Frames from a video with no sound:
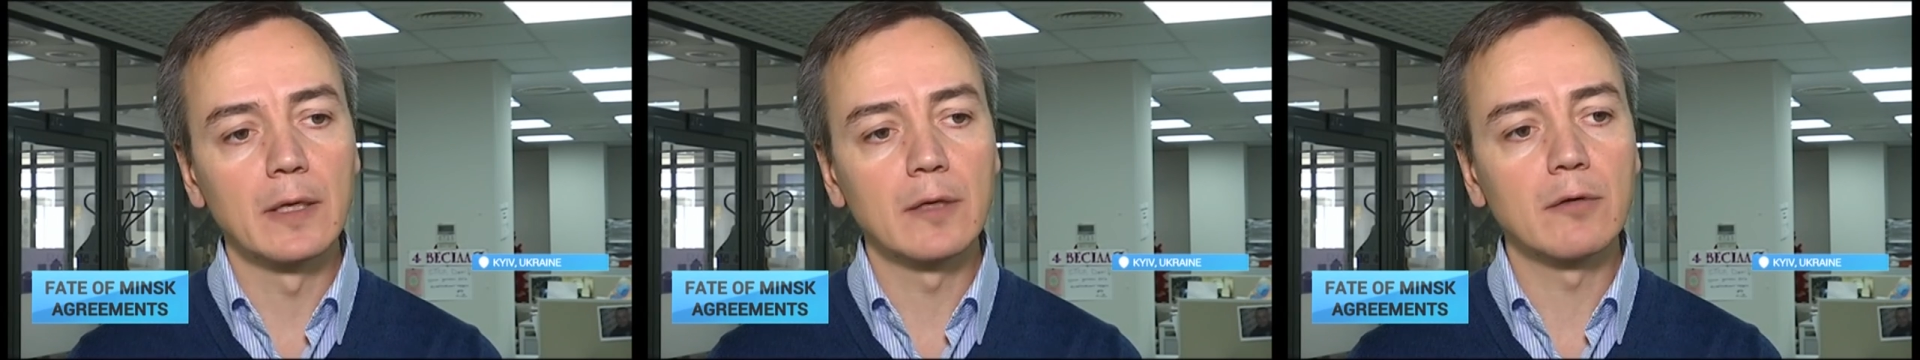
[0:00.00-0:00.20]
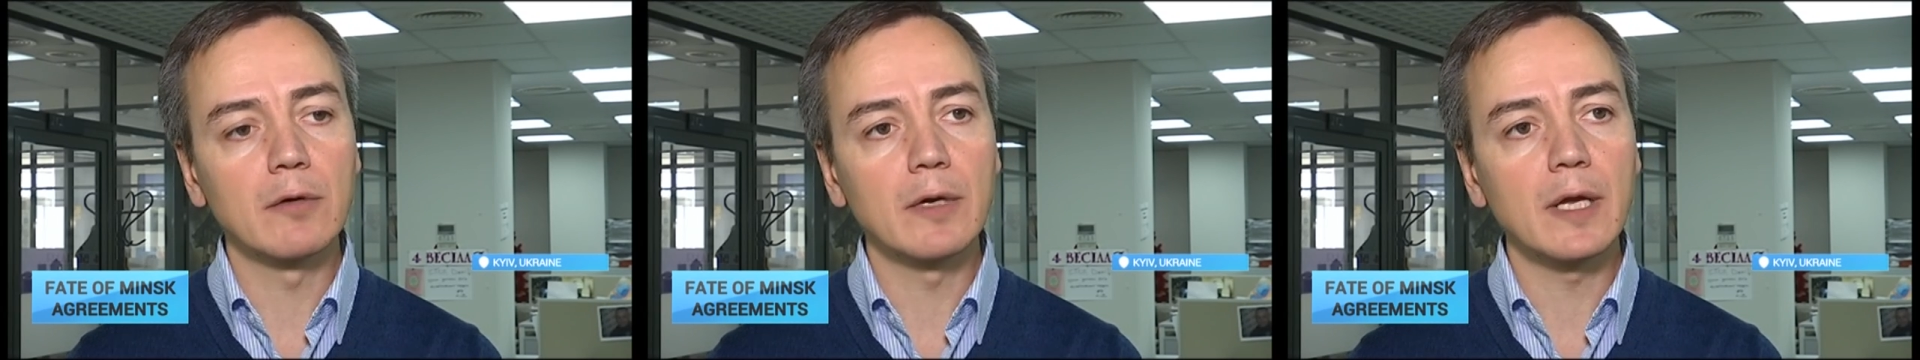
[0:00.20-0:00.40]

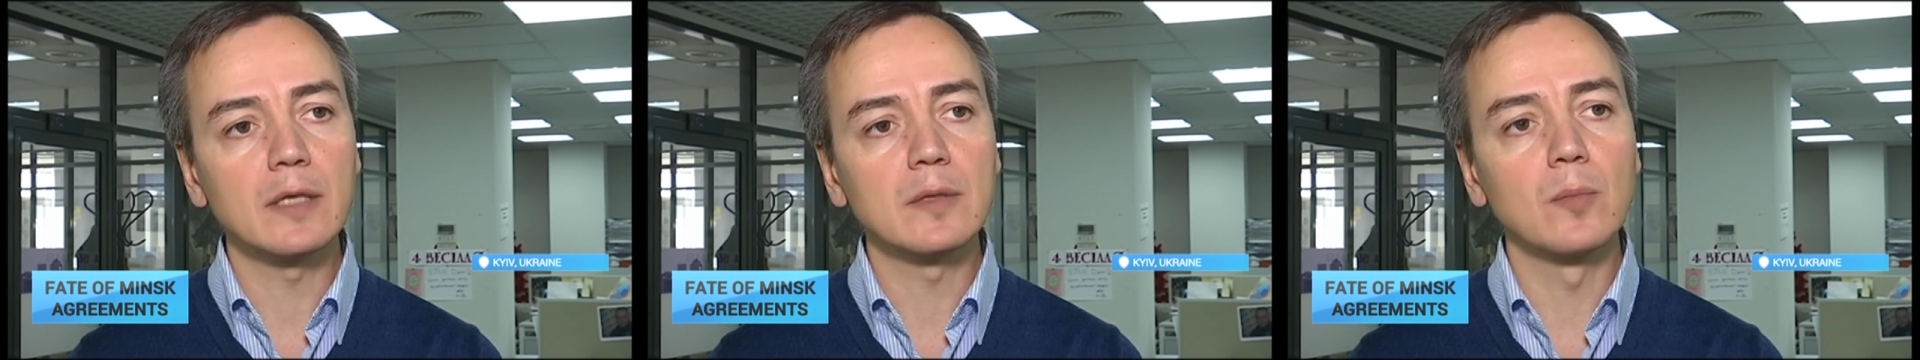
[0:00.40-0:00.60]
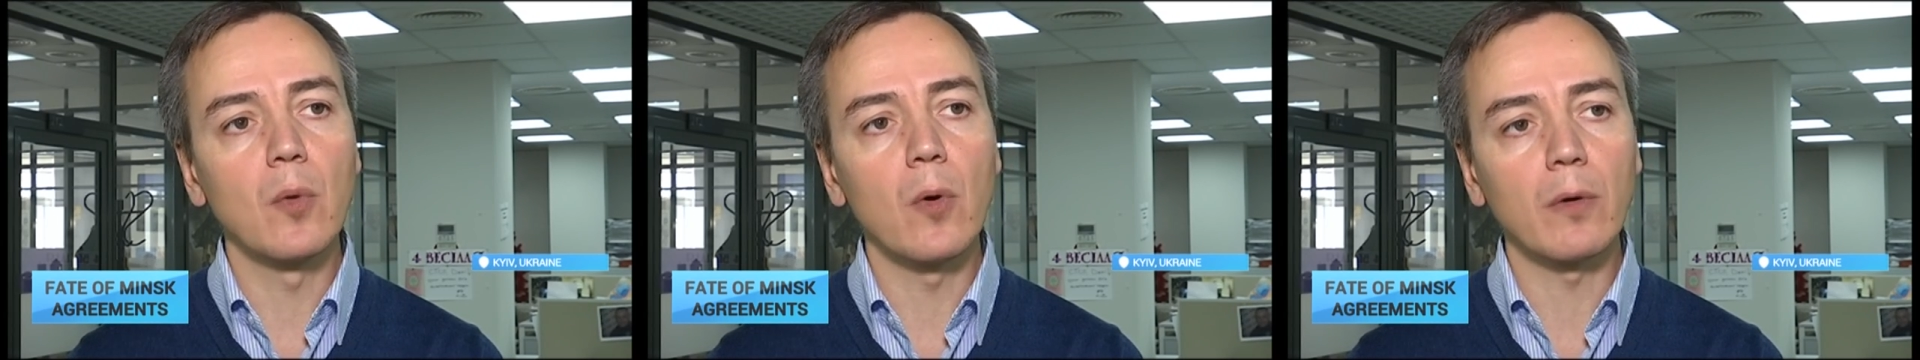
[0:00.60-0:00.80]

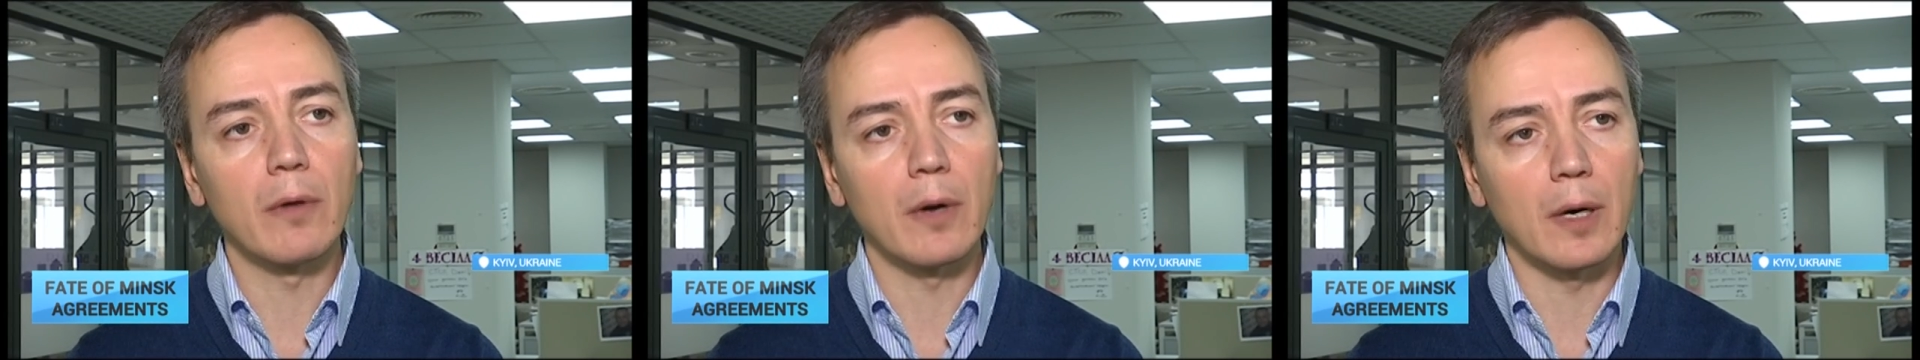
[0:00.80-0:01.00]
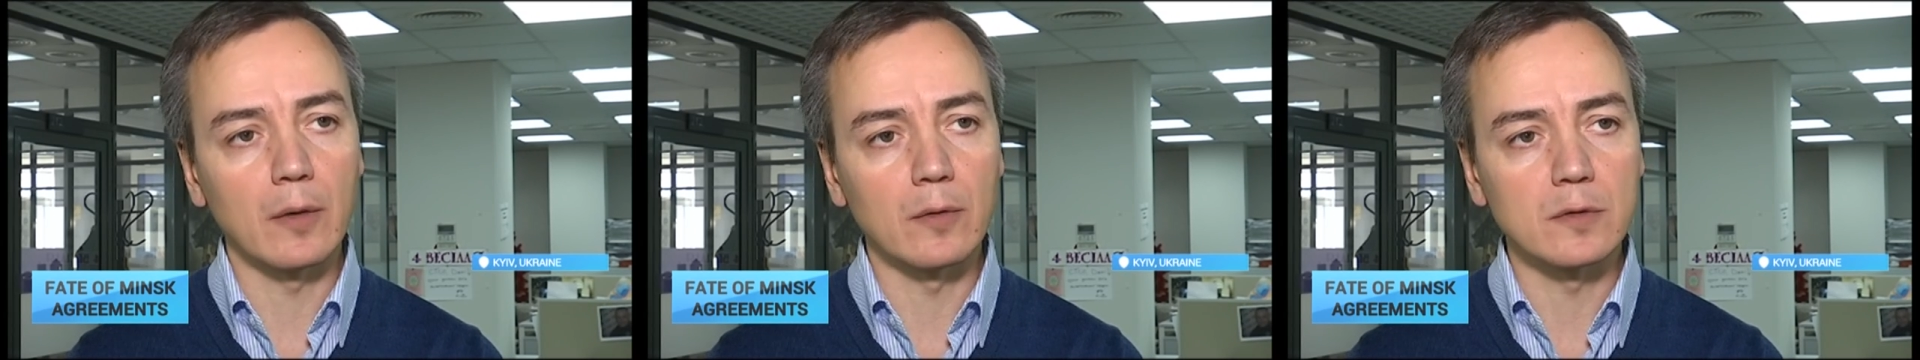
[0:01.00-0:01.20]
create more
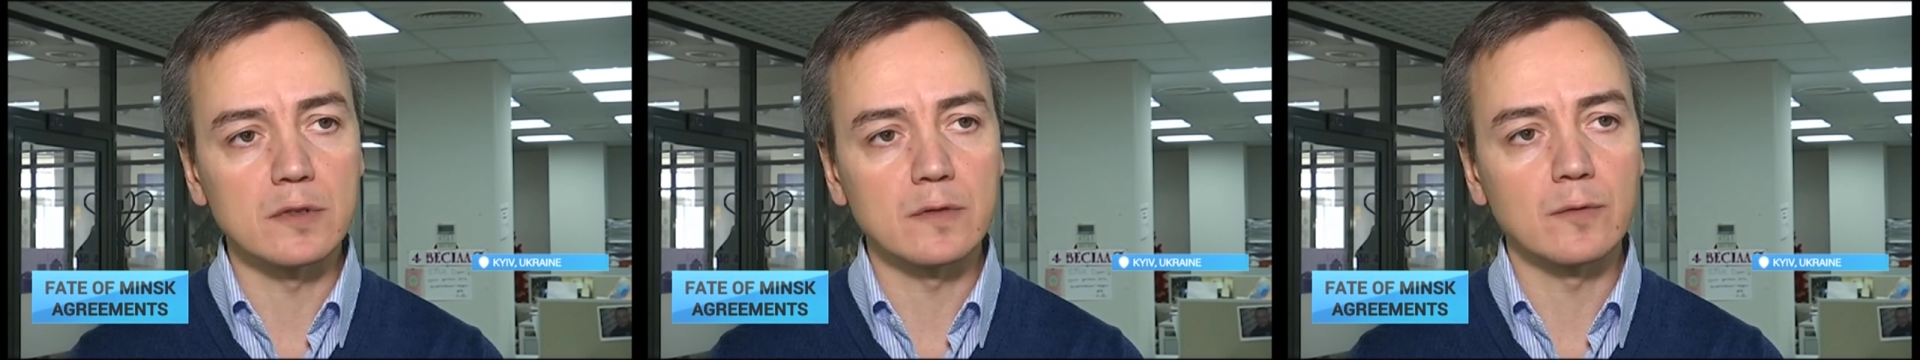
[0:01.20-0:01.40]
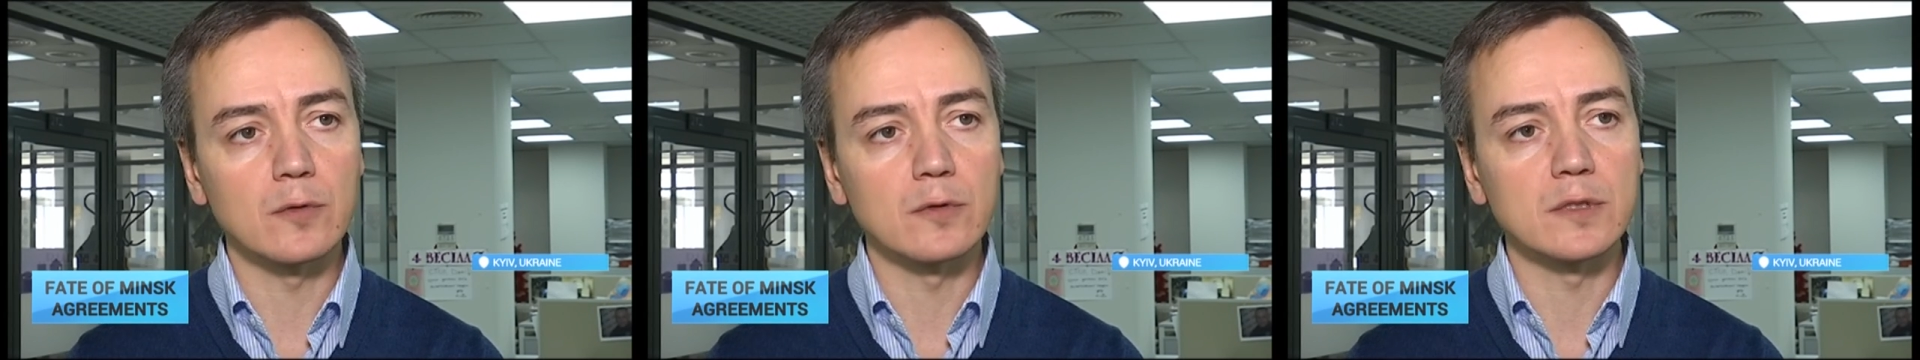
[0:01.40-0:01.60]

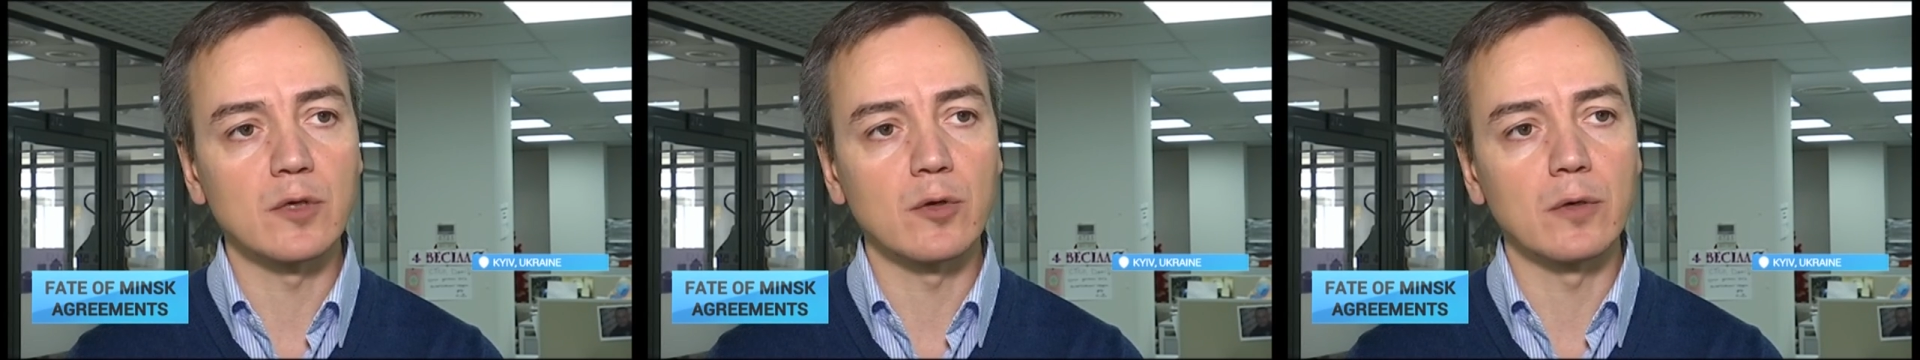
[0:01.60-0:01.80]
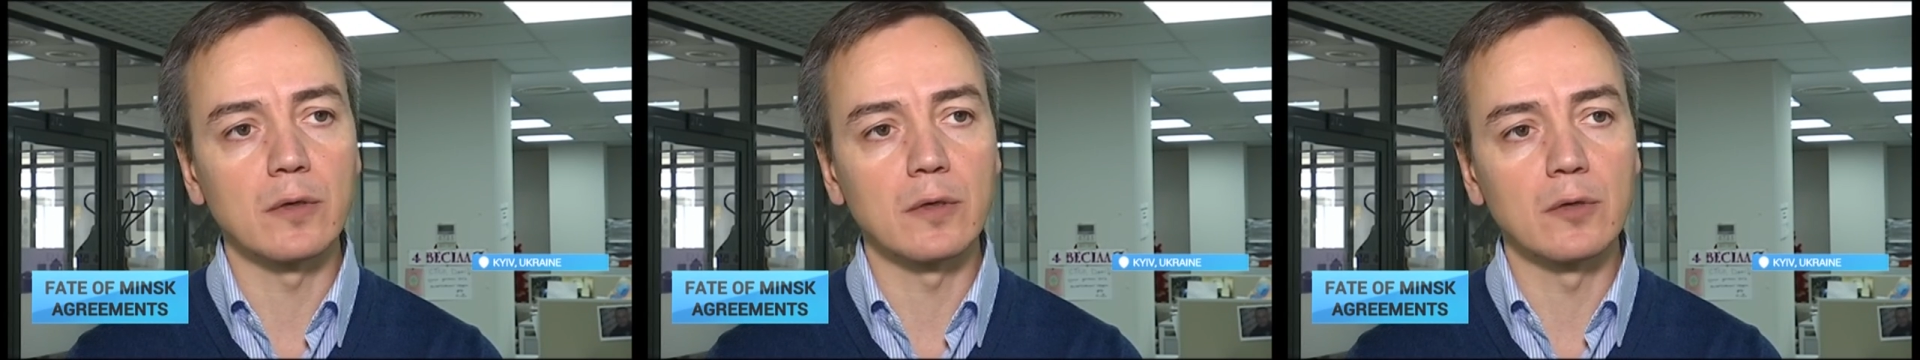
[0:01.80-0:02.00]
grounds for
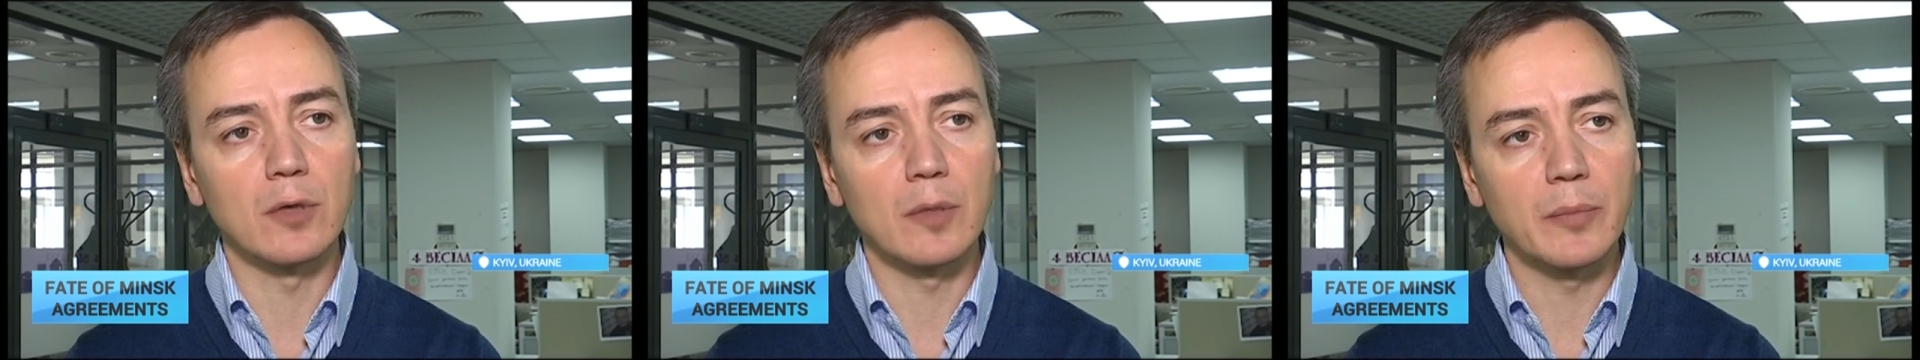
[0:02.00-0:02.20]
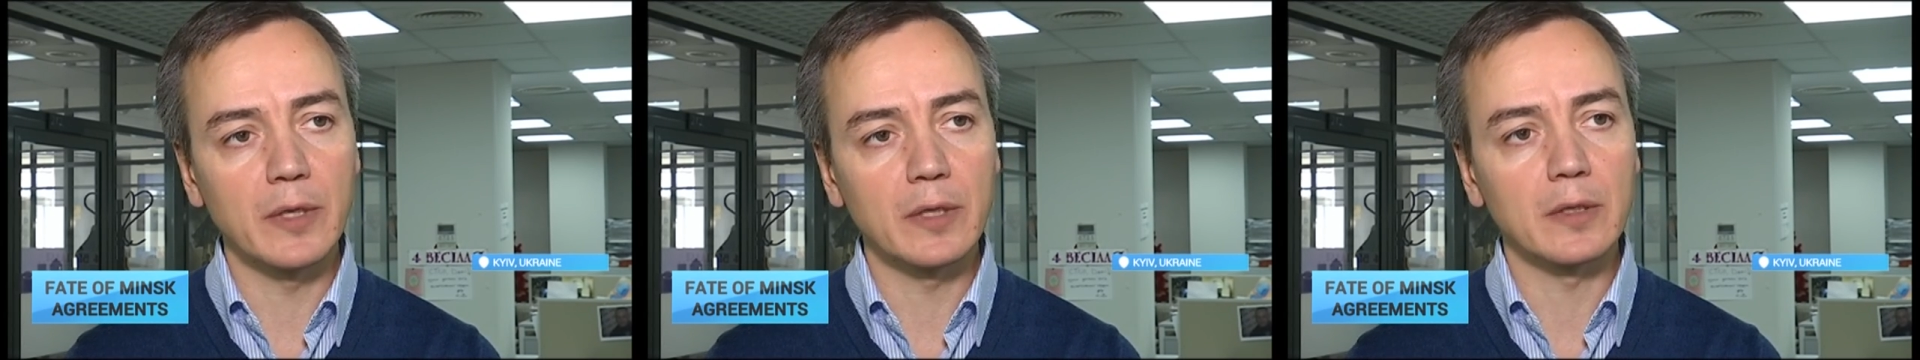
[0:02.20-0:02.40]
the
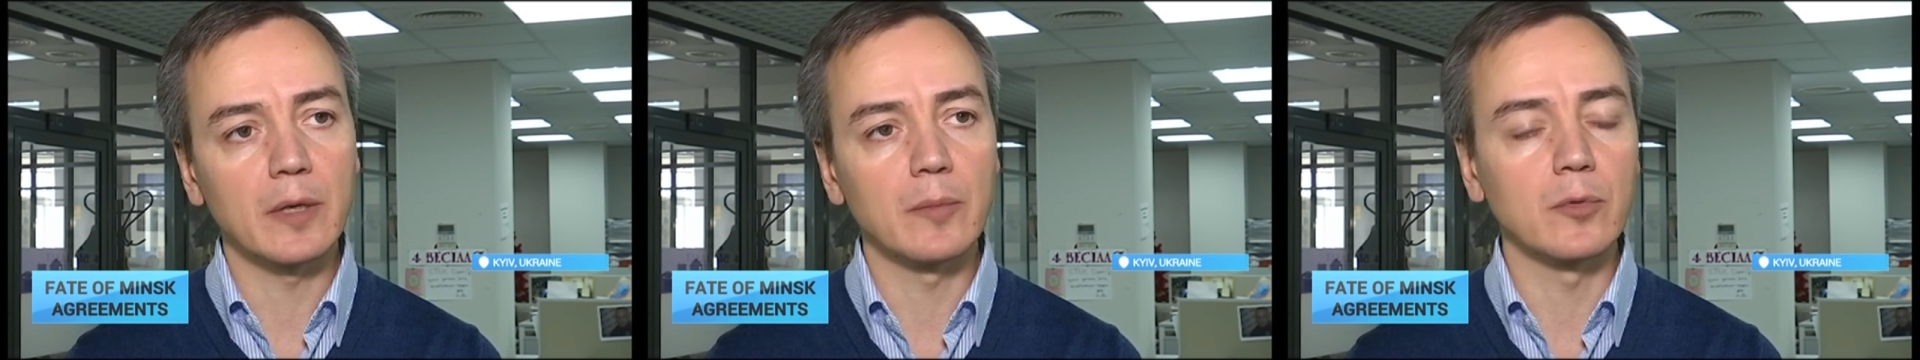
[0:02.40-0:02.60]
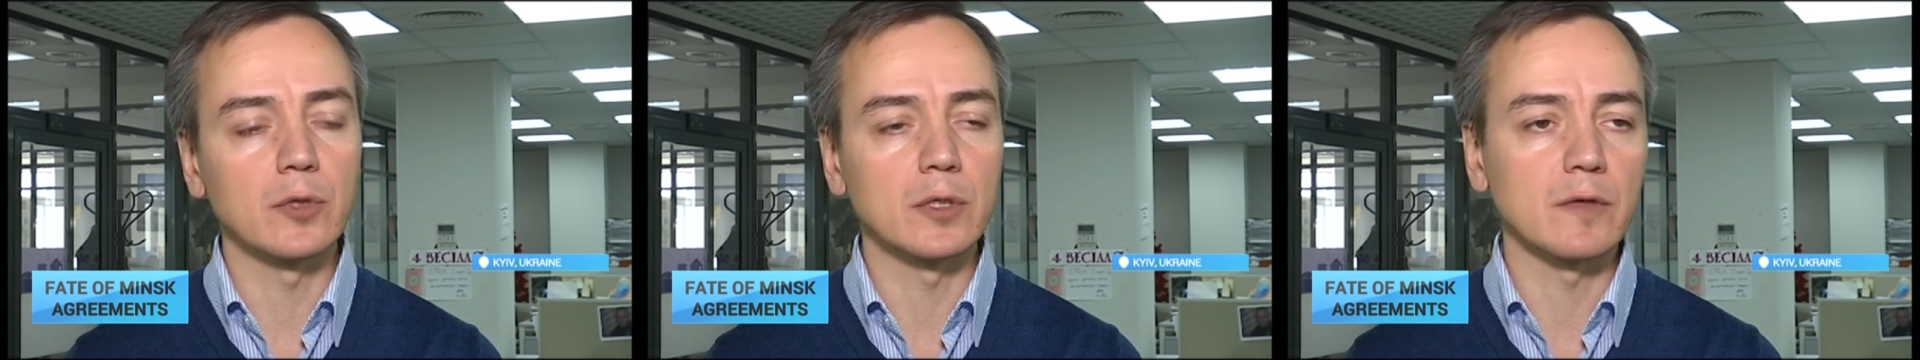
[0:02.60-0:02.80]
European
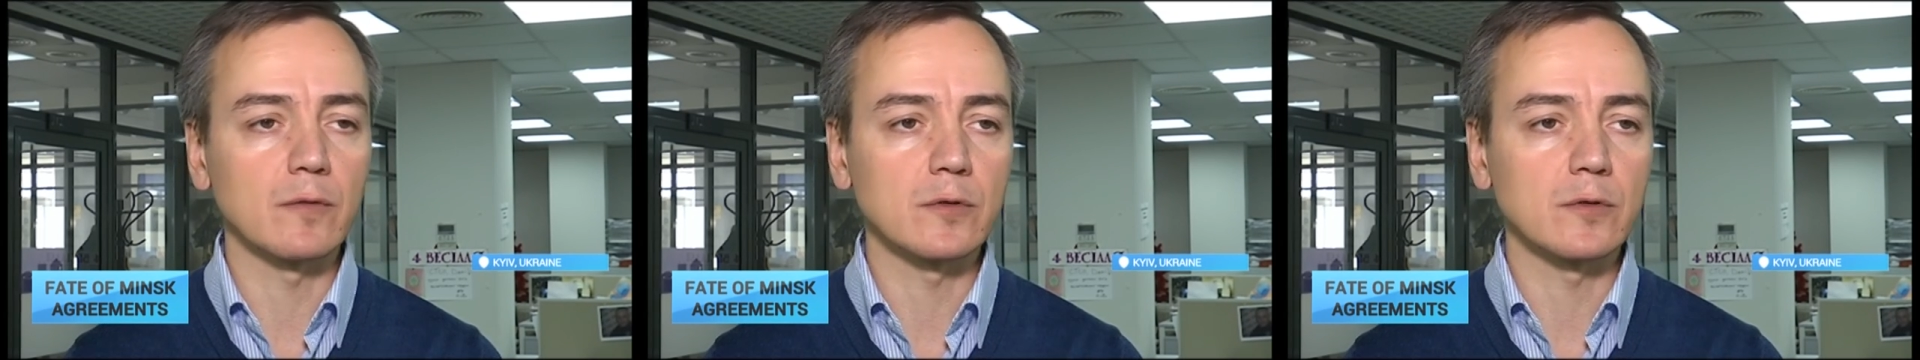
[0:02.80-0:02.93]
community,